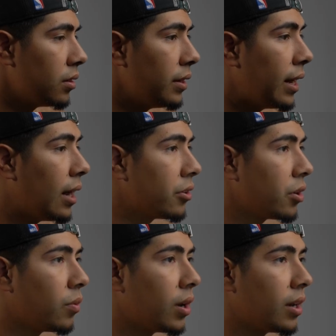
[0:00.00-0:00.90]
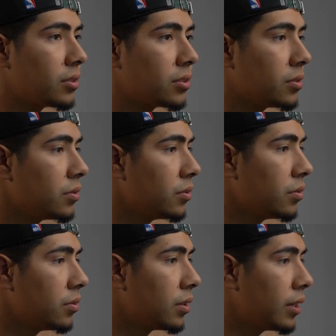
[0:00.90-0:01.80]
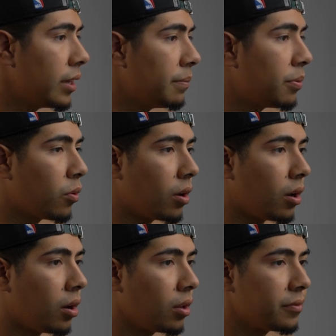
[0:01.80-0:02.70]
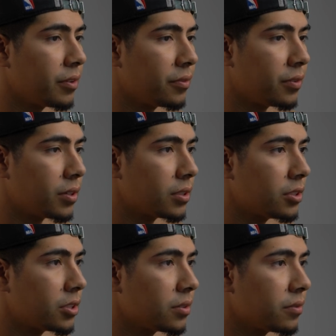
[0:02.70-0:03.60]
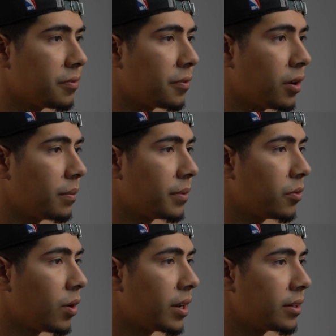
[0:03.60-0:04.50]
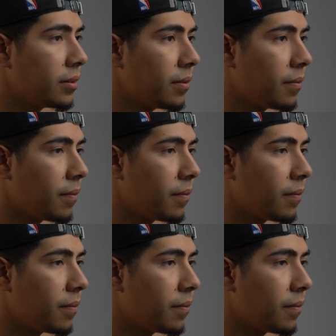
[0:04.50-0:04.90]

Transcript: Now you'll want to import all of your footage from your wedding.